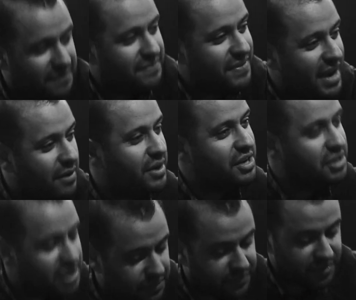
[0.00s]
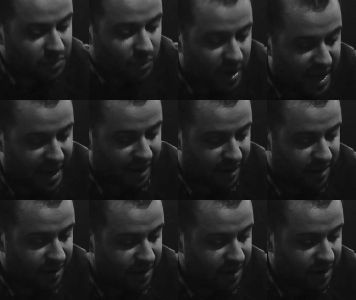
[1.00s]
a very different way
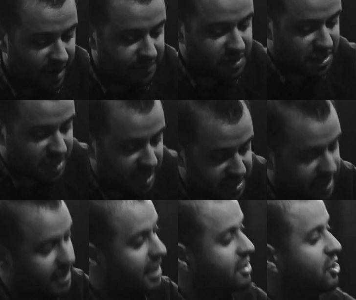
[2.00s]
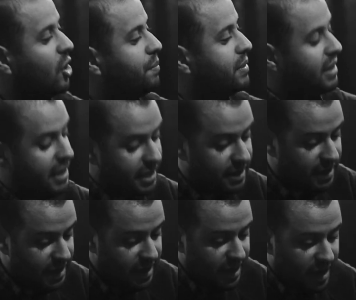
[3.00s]
of discussing things openly,
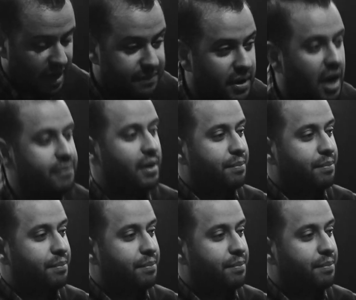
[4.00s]
of